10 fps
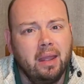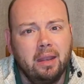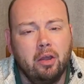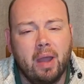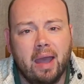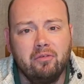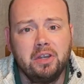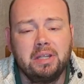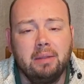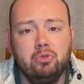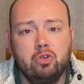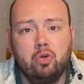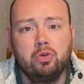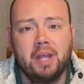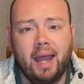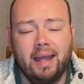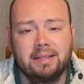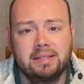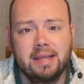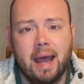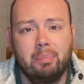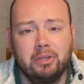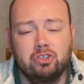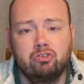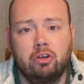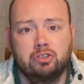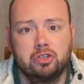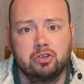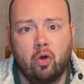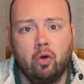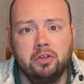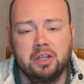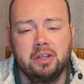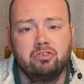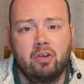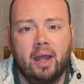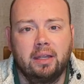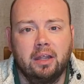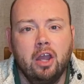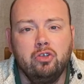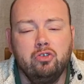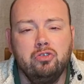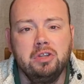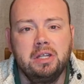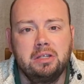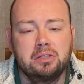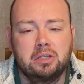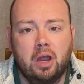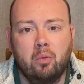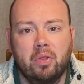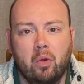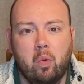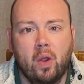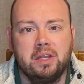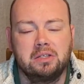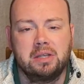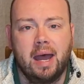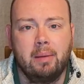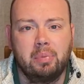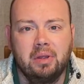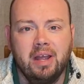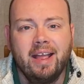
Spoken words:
Now, every time you go to add snap instructions onto the track, you need to start with a white snap.